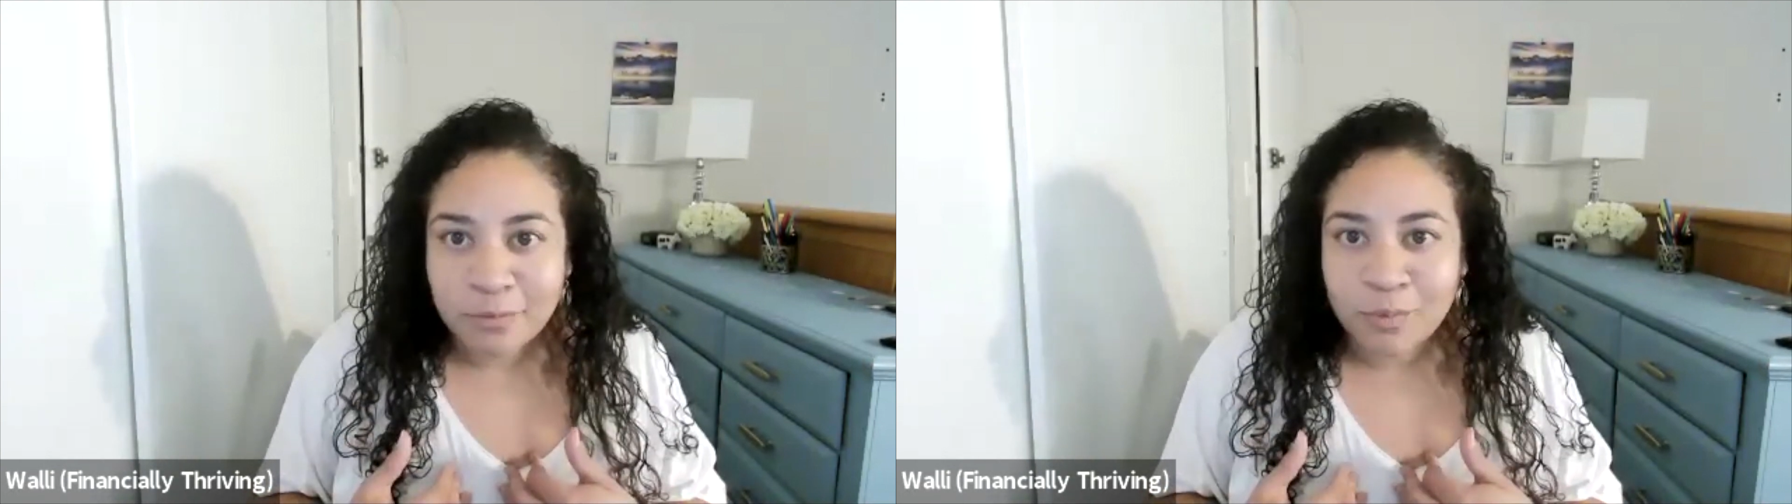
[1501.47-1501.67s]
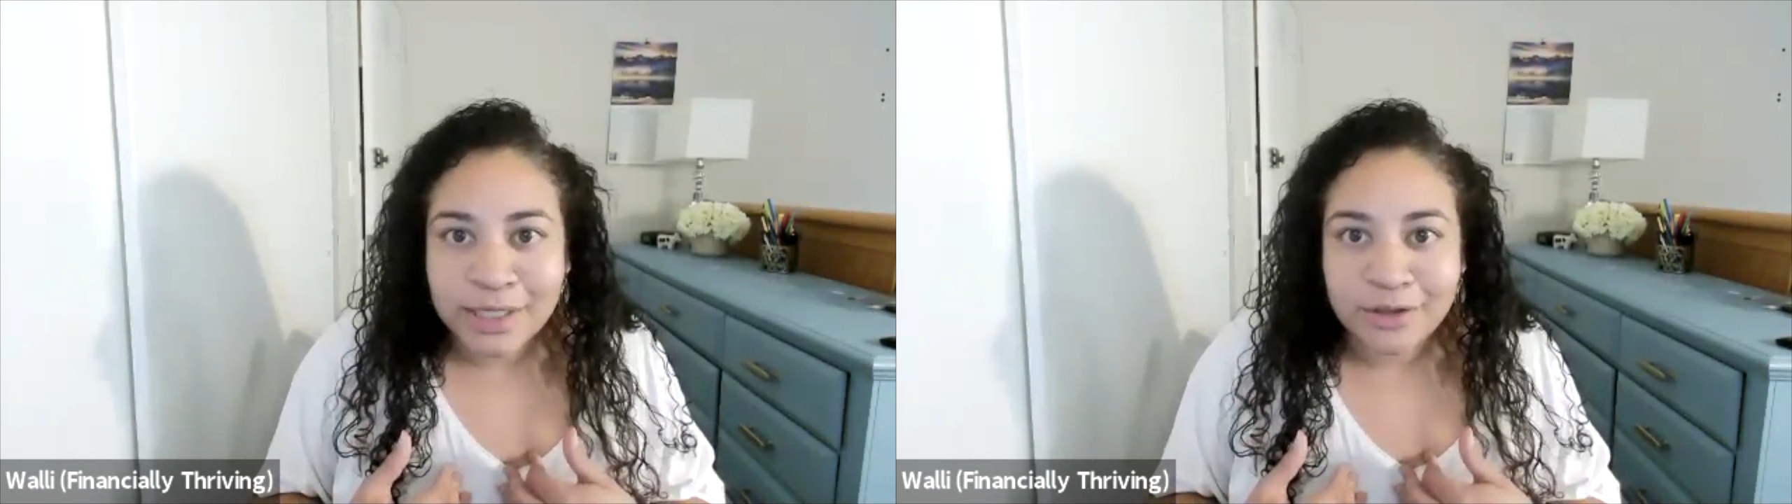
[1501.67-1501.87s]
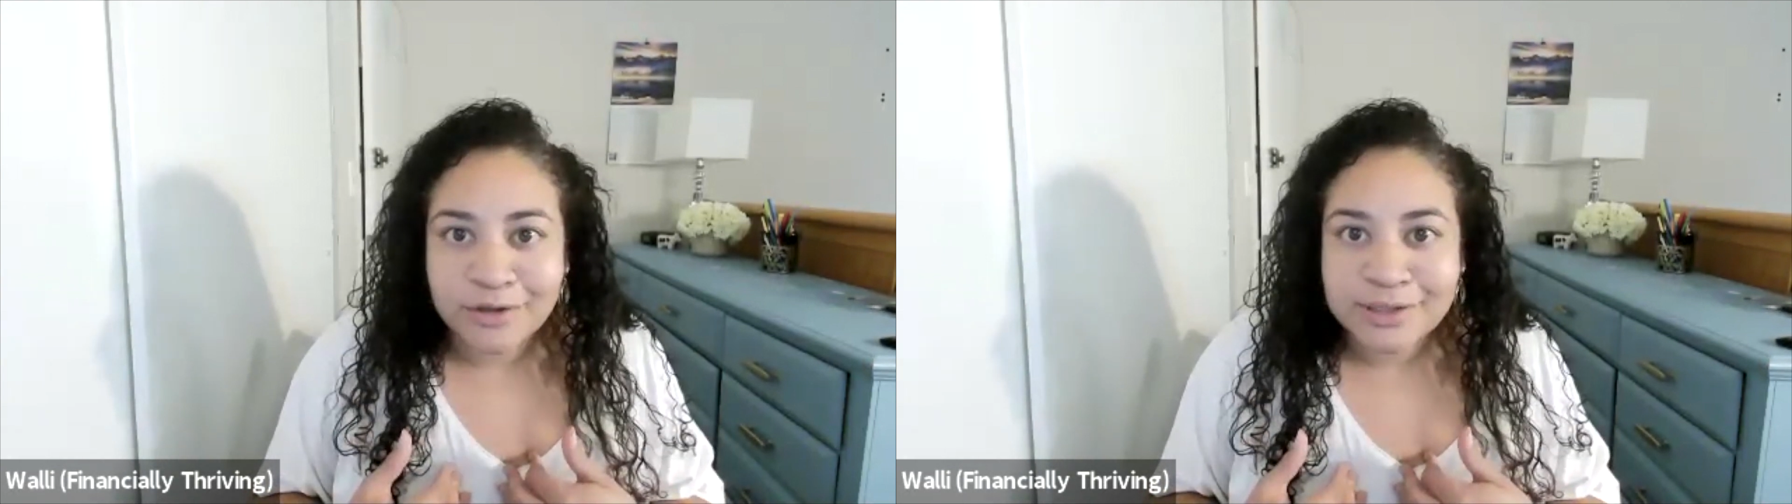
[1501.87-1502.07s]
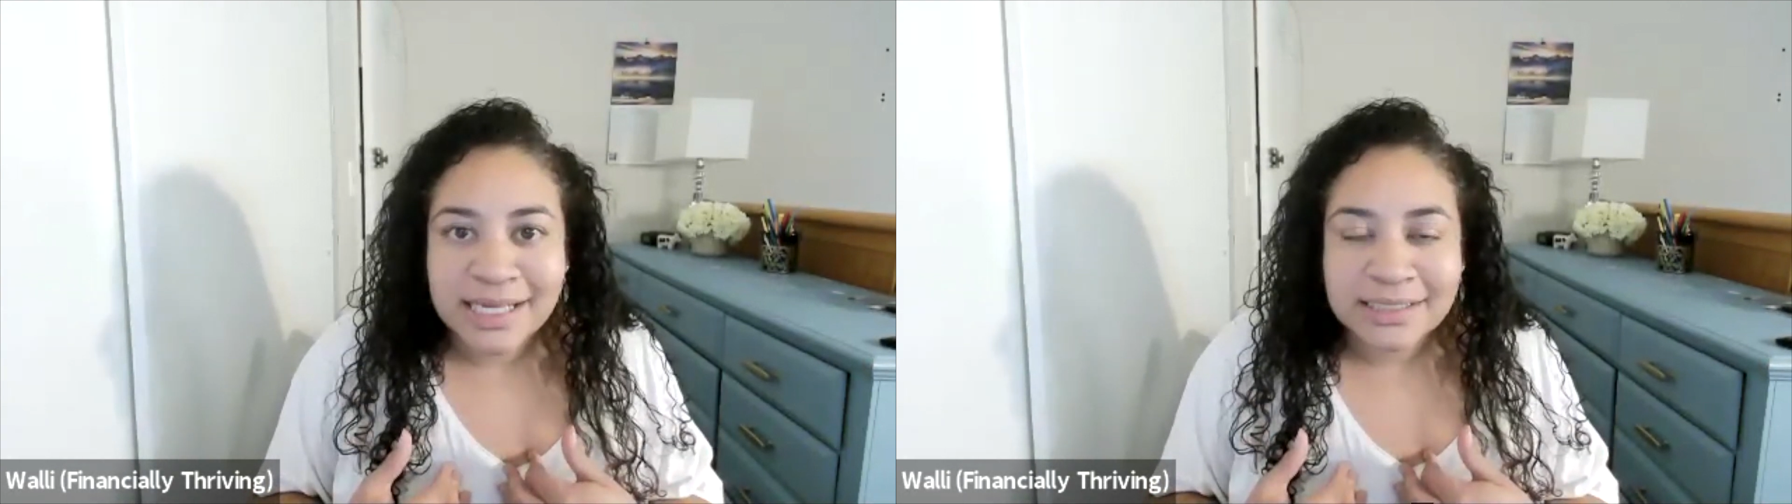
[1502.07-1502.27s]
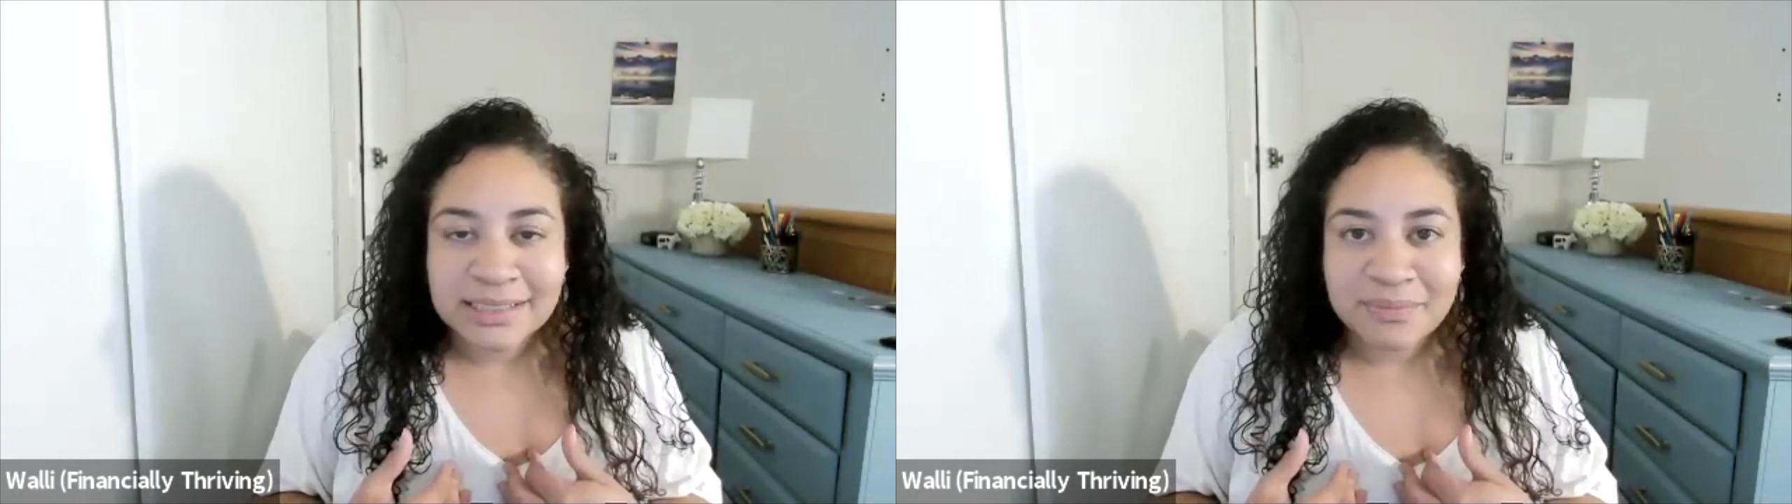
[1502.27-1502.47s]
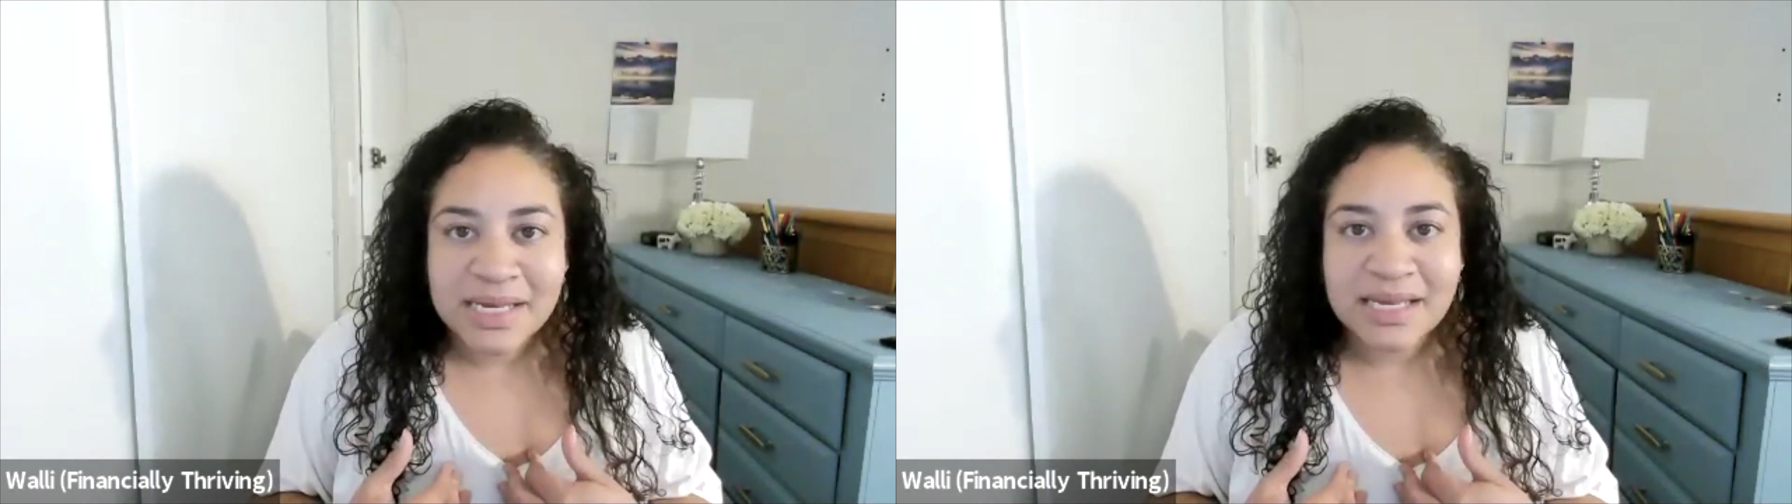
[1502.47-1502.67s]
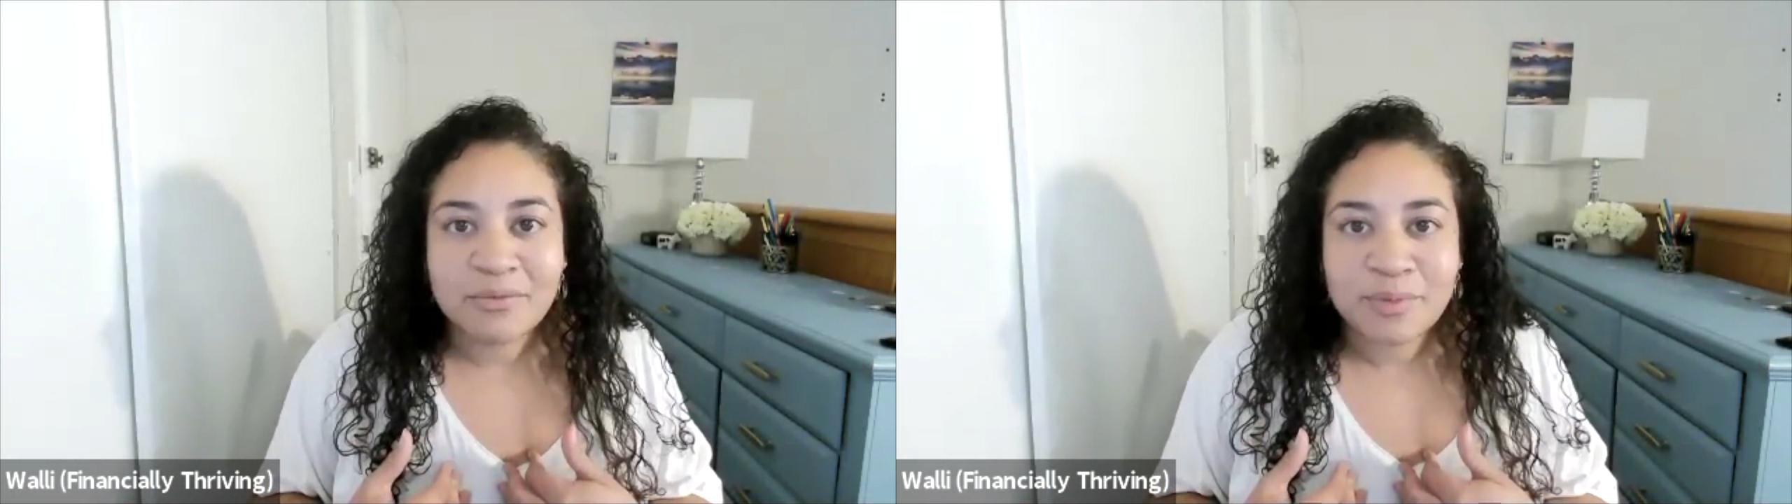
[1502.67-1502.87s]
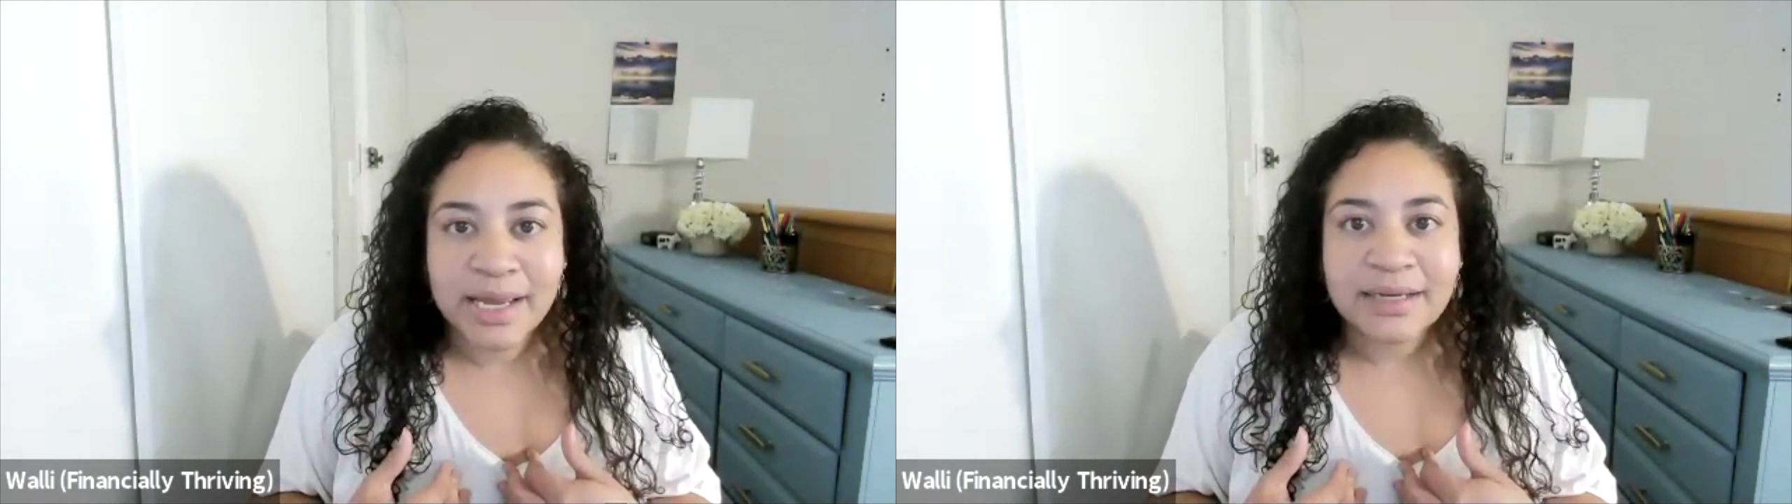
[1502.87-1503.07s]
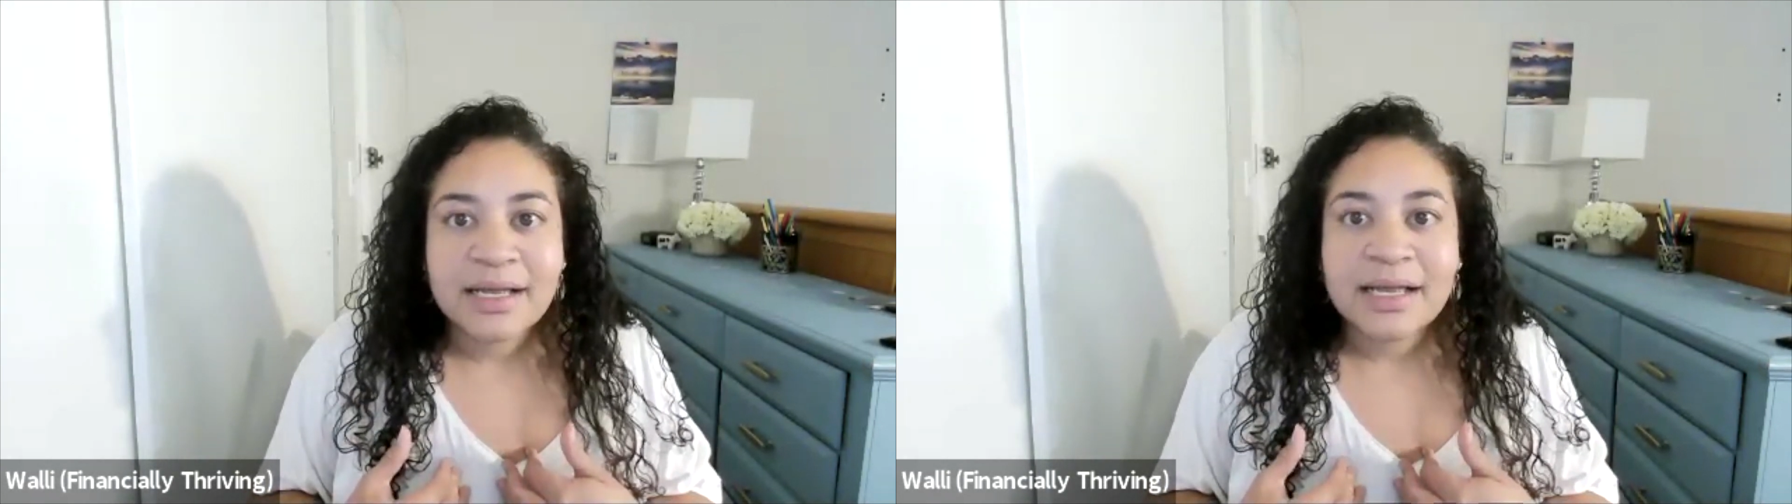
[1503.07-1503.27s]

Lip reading: what it looks like to me, right?